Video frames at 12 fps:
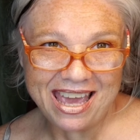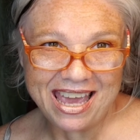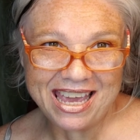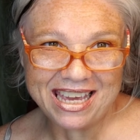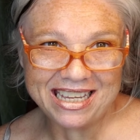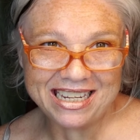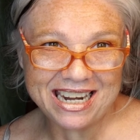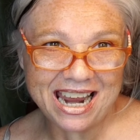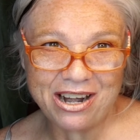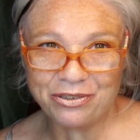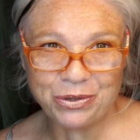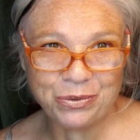And
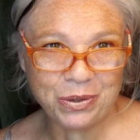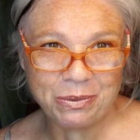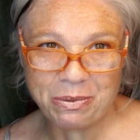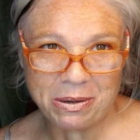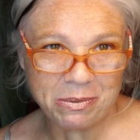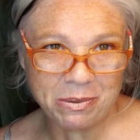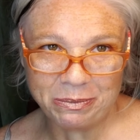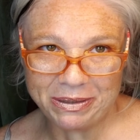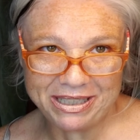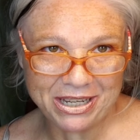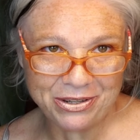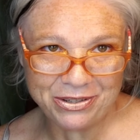everyone
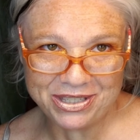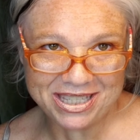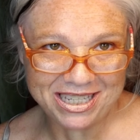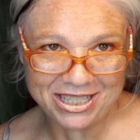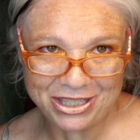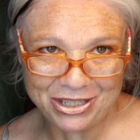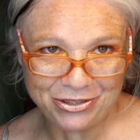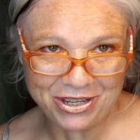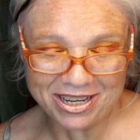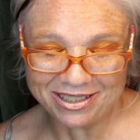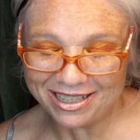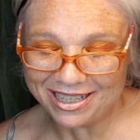probably knows these 2
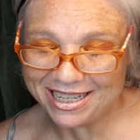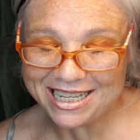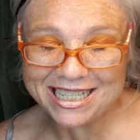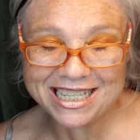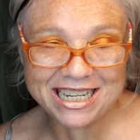young ladies.